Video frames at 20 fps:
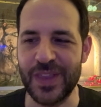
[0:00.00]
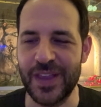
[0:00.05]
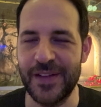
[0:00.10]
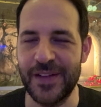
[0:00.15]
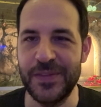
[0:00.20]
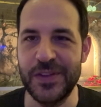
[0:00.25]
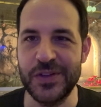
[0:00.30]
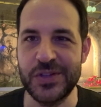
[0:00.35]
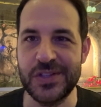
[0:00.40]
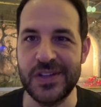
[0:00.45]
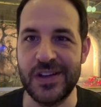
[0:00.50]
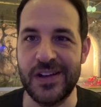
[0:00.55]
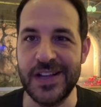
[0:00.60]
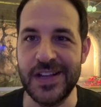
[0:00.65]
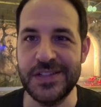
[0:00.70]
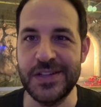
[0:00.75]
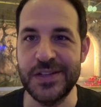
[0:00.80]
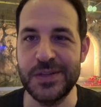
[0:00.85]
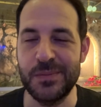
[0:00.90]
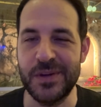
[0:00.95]
the
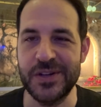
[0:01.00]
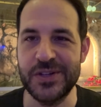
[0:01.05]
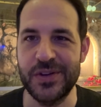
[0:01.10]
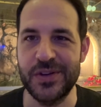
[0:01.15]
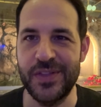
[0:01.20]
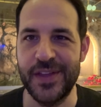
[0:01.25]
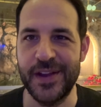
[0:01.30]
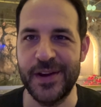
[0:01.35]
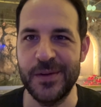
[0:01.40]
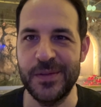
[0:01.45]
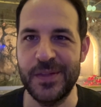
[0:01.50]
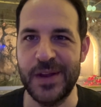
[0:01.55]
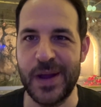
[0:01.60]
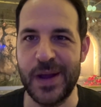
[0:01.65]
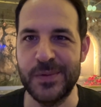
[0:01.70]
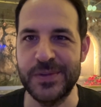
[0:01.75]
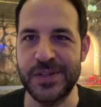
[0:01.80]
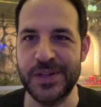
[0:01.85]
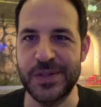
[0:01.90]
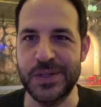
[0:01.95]
sauce is much thicker than
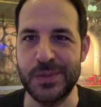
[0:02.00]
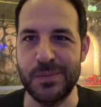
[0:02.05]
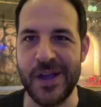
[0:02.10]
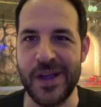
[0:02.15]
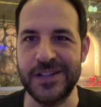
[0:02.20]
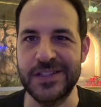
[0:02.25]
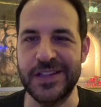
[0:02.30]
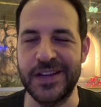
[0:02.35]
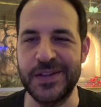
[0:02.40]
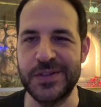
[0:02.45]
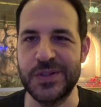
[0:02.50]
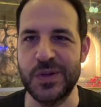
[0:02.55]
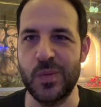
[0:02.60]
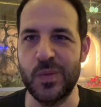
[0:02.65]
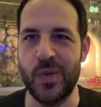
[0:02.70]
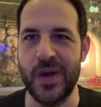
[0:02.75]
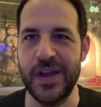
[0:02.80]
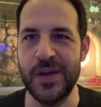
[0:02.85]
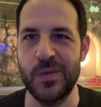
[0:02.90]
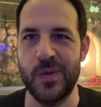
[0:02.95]
I was expecting. It's a
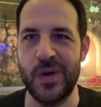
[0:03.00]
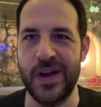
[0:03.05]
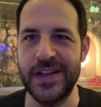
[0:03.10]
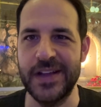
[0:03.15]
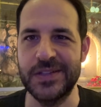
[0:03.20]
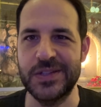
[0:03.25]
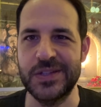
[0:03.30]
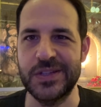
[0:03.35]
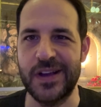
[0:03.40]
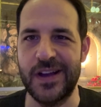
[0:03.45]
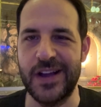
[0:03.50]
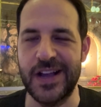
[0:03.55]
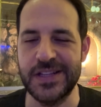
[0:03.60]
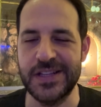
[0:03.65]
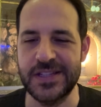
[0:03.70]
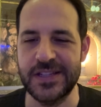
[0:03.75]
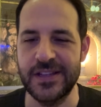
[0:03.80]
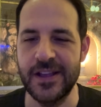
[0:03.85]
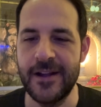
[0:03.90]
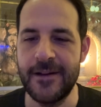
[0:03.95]
white wine
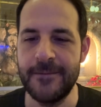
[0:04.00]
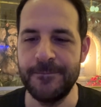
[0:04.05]
sauce.